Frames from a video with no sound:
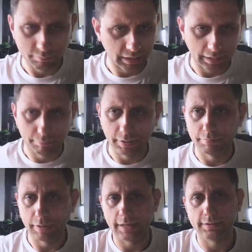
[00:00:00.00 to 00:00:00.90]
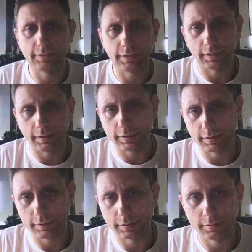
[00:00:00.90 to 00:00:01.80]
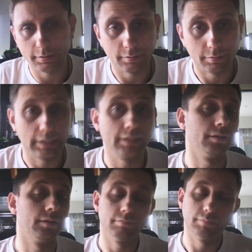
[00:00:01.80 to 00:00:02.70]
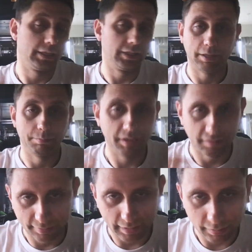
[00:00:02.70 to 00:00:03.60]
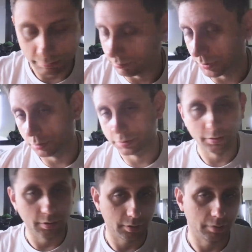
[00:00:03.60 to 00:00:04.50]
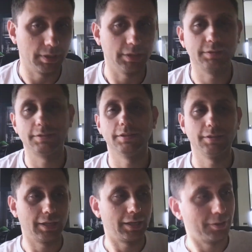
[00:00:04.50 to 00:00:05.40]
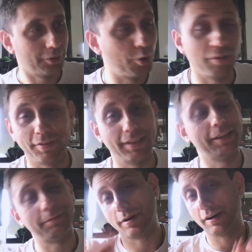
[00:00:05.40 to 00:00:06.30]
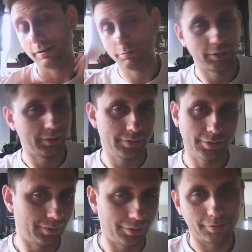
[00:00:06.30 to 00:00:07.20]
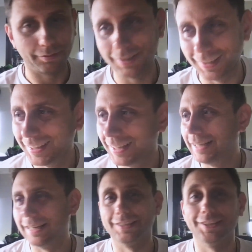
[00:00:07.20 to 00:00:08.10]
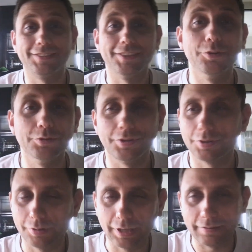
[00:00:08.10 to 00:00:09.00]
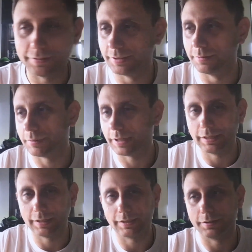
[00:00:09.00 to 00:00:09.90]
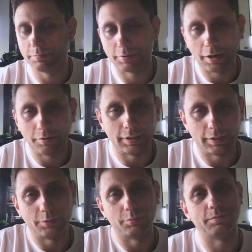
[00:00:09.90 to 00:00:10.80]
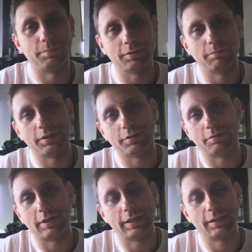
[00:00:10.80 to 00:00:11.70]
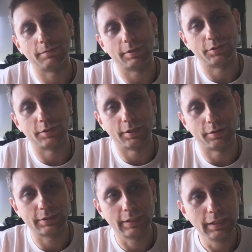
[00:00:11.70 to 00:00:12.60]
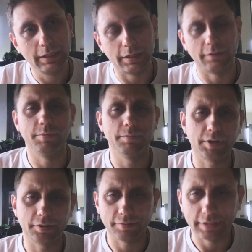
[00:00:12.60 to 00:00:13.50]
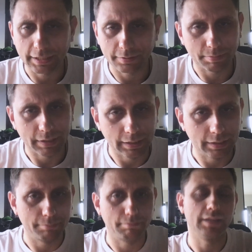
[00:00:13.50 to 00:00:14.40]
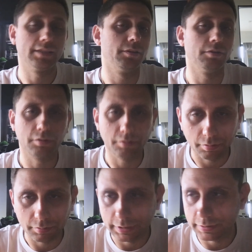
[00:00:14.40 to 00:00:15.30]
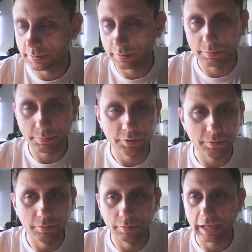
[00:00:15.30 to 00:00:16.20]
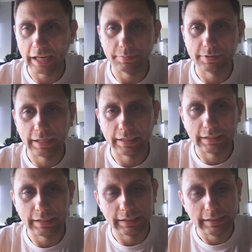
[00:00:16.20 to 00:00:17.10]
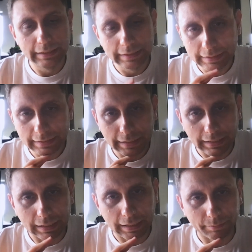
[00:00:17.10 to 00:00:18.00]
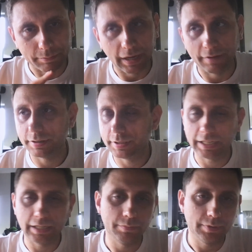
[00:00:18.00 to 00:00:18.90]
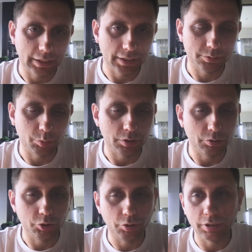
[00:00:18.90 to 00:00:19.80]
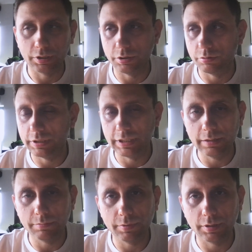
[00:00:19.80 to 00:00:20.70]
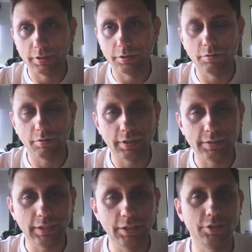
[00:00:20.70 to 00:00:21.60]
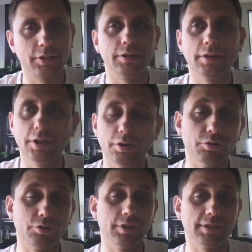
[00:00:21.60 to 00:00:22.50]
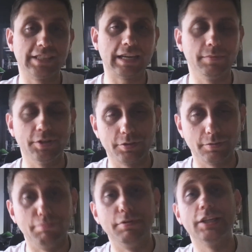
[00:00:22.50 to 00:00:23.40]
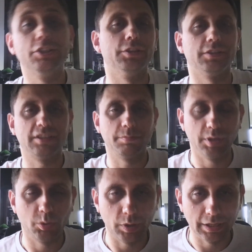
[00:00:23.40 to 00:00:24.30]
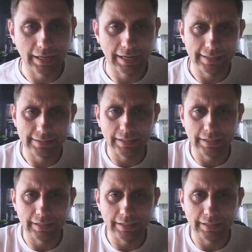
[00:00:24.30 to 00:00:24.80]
big brands like Readdle. I'm a big fan using documents, no affiliate program, just just a user who loves the product and proud that it was built by Ukrainian engineers. You've been part of NetPeak, PandaDoc, all these are reputable names, and every time, I guess, when you join a new team, a new organization, you should establish bridges between other